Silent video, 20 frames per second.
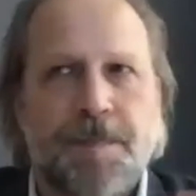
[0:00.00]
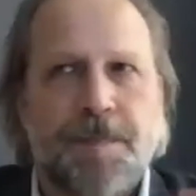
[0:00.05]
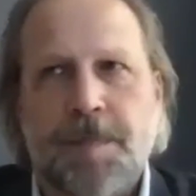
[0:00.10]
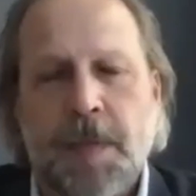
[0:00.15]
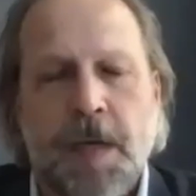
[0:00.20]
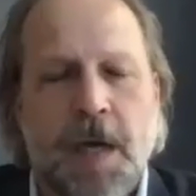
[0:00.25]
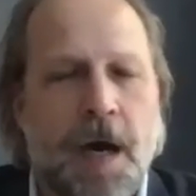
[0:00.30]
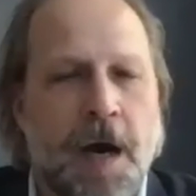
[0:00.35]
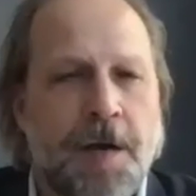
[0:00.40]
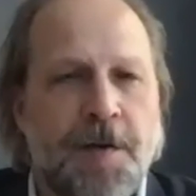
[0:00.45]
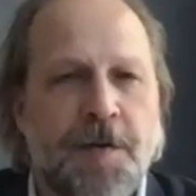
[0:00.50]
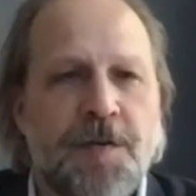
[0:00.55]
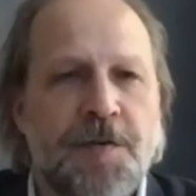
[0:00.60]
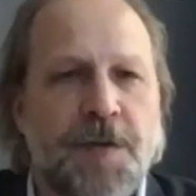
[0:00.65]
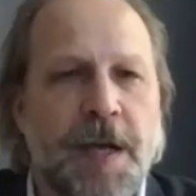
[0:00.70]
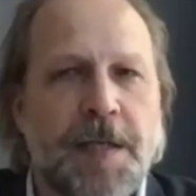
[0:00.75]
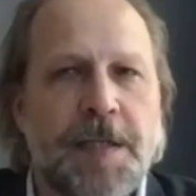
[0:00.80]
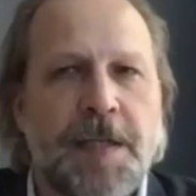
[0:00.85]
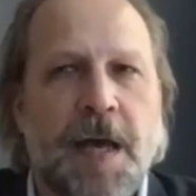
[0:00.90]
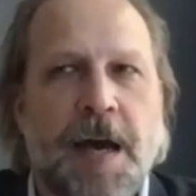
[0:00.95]
100
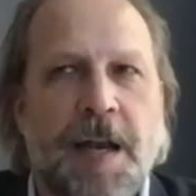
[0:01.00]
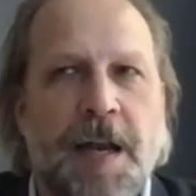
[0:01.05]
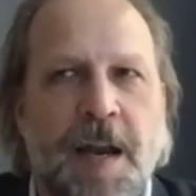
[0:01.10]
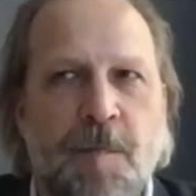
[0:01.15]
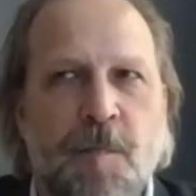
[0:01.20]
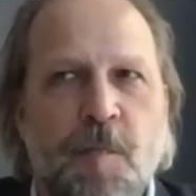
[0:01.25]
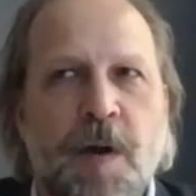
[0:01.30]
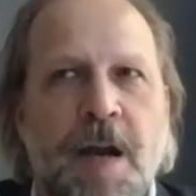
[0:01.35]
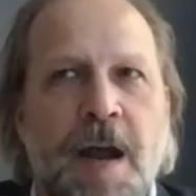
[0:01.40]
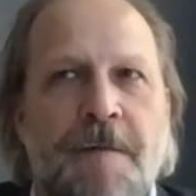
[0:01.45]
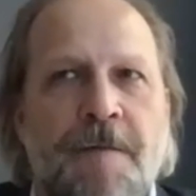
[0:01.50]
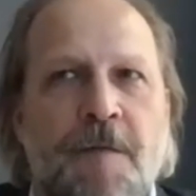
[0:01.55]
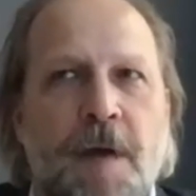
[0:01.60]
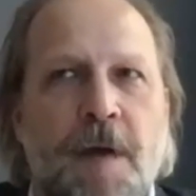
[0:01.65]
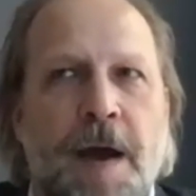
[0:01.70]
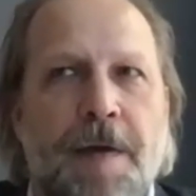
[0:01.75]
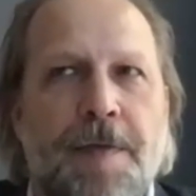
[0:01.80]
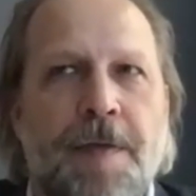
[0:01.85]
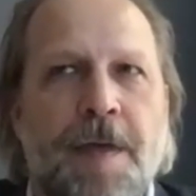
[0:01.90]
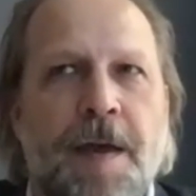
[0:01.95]
drinks on it. And whenever
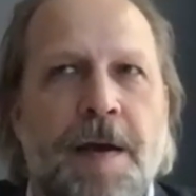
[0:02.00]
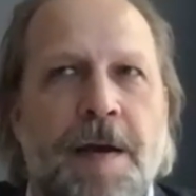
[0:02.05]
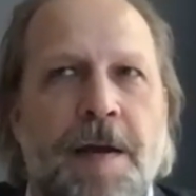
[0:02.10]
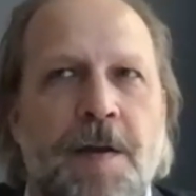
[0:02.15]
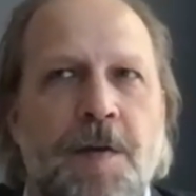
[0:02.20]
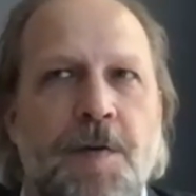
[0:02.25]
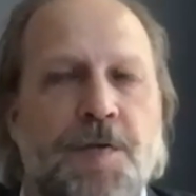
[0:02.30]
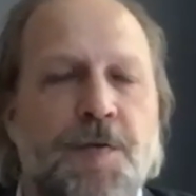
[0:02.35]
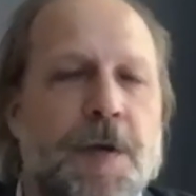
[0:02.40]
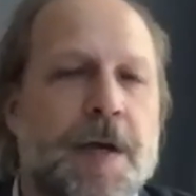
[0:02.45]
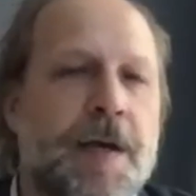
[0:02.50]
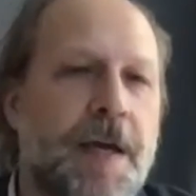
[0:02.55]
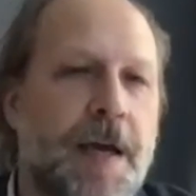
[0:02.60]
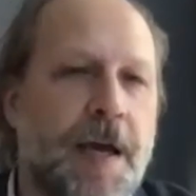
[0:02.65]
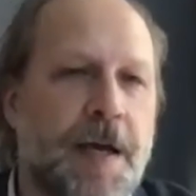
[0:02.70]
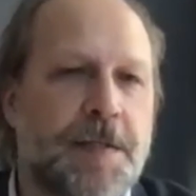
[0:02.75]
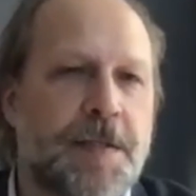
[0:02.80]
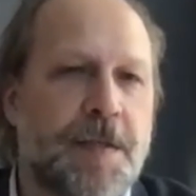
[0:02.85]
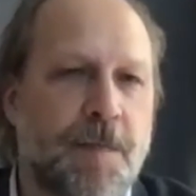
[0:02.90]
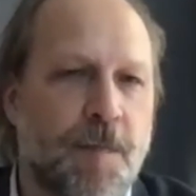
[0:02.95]
I think a new drink
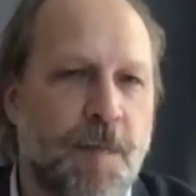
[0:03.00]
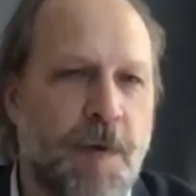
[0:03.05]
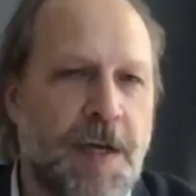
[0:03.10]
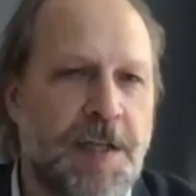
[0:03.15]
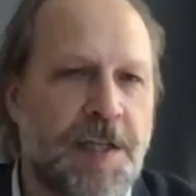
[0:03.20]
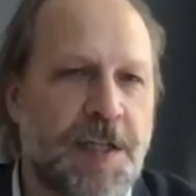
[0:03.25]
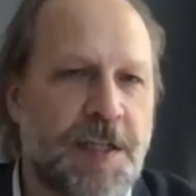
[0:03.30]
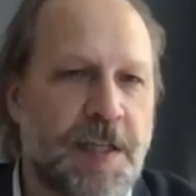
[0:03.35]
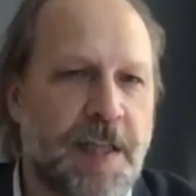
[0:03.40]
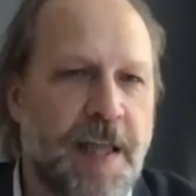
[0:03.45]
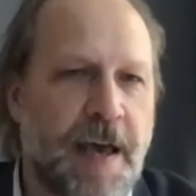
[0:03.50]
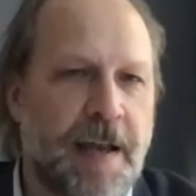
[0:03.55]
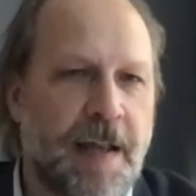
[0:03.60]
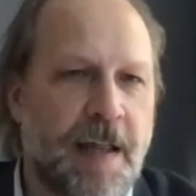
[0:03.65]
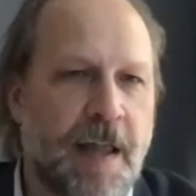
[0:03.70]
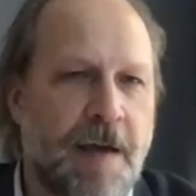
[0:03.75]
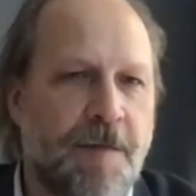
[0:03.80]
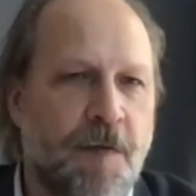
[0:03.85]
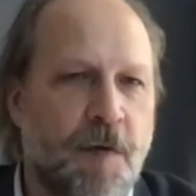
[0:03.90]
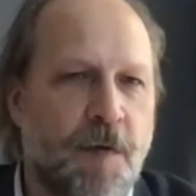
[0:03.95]
has reached that
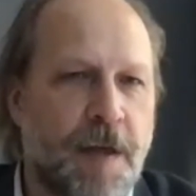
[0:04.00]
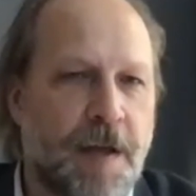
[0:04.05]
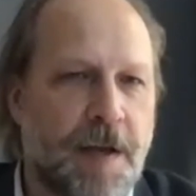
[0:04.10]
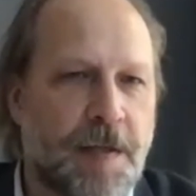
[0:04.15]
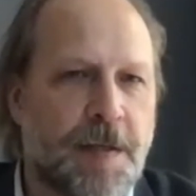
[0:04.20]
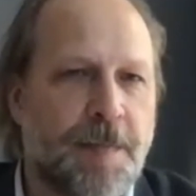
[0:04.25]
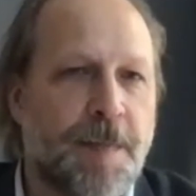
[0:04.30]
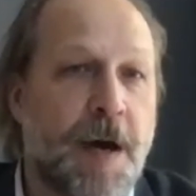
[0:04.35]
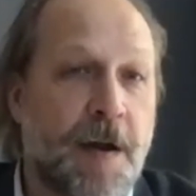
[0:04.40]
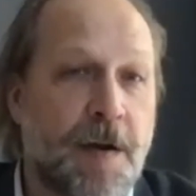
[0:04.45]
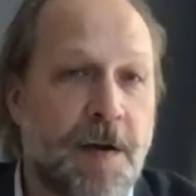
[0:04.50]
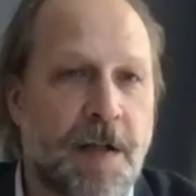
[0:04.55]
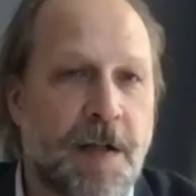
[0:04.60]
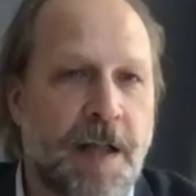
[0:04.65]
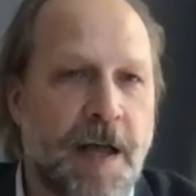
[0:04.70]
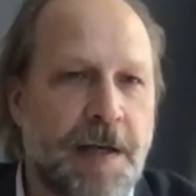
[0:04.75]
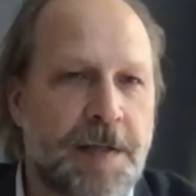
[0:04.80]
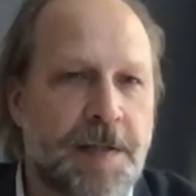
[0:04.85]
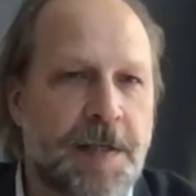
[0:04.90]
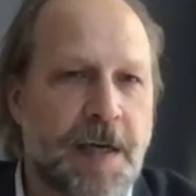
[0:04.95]
level, that it's modern
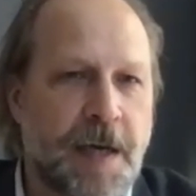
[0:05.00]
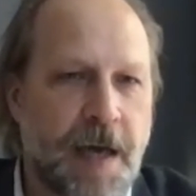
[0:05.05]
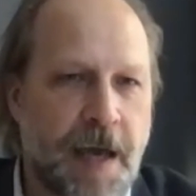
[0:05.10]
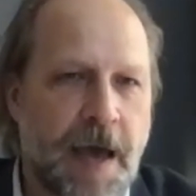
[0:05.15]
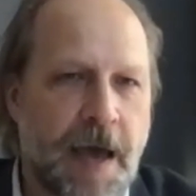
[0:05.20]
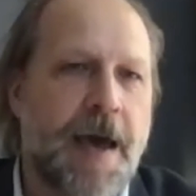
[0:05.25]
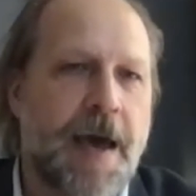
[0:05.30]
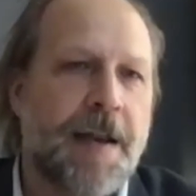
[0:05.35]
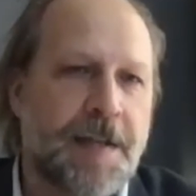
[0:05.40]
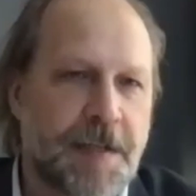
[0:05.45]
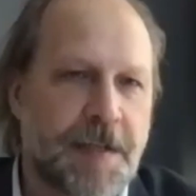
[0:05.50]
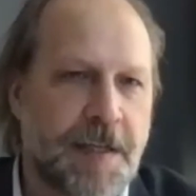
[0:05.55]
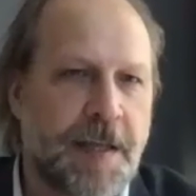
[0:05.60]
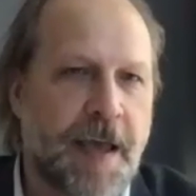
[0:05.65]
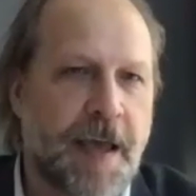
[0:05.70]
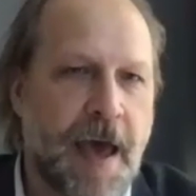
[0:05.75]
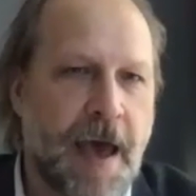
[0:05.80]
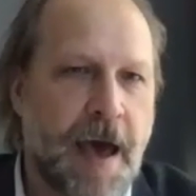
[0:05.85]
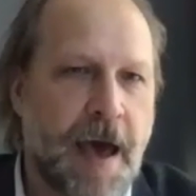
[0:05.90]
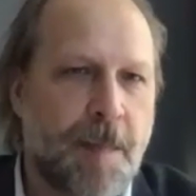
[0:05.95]
classic, I add it to
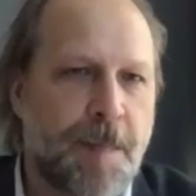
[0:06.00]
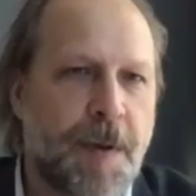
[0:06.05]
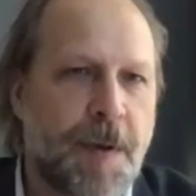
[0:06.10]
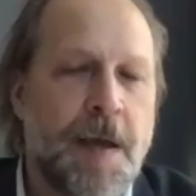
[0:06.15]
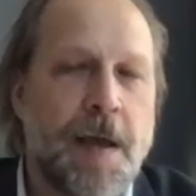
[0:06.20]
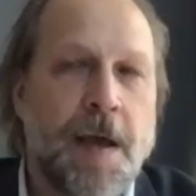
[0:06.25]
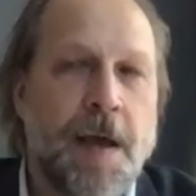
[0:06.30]
the app.